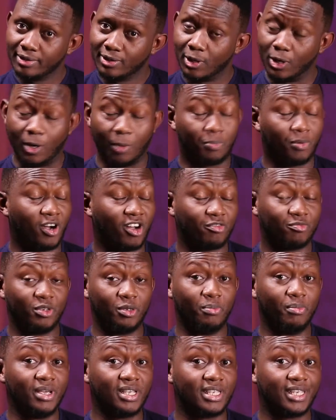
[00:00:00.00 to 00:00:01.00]
OPPO have
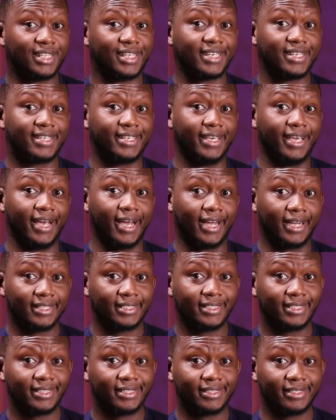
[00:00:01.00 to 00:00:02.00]
been busy this year,
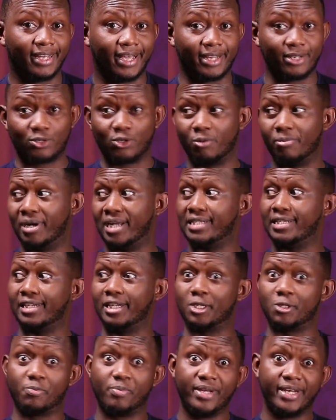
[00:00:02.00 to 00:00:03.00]
and to imagine
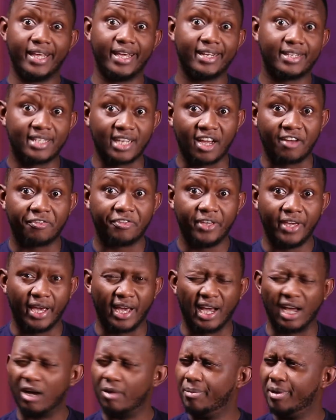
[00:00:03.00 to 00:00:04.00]
it's been a tough year.
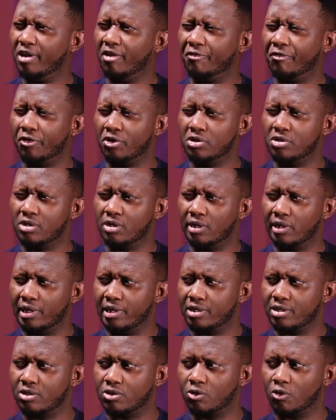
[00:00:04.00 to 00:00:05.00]
How many phones
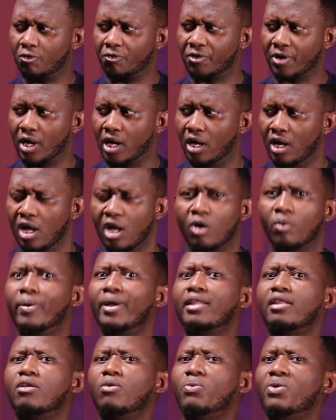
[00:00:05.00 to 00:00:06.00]
released so far?
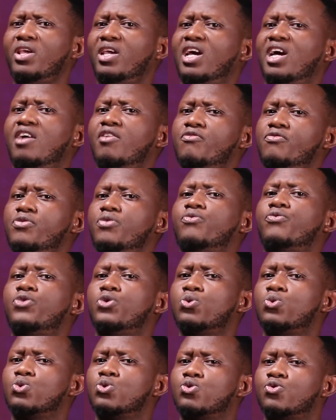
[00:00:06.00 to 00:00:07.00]
Well, we have
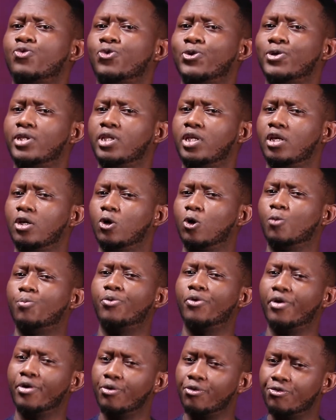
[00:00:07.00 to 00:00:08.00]
reviews for the
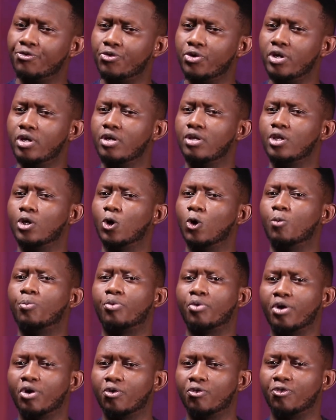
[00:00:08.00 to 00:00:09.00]
OPPO Reno 3, the OPPO
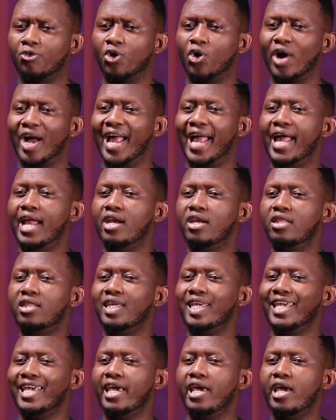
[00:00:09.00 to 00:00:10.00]
Reno 4, and
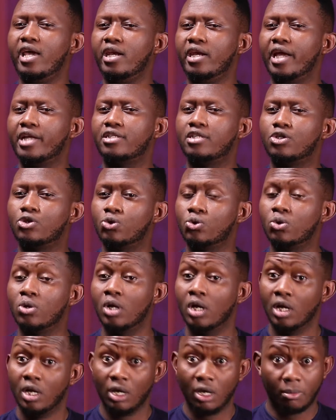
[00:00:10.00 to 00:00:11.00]
the A92
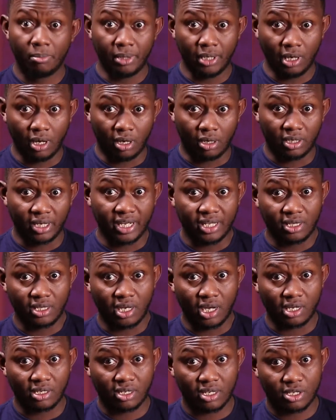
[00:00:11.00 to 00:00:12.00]
below in
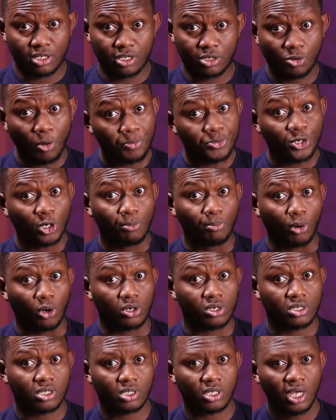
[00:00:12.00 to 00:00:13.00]
the description
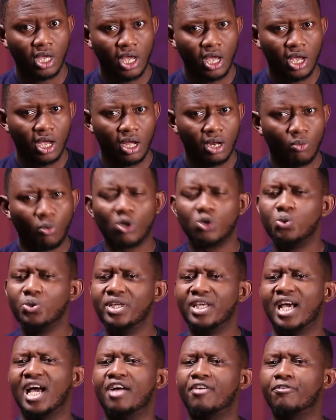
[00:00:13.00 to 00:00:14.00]
box. What we
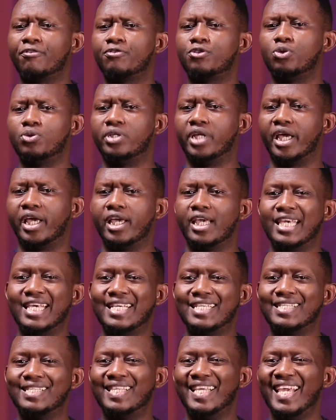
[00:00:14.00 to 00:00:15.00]
have today
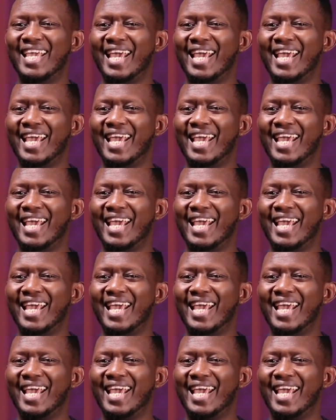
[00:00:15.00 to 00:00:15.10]
is the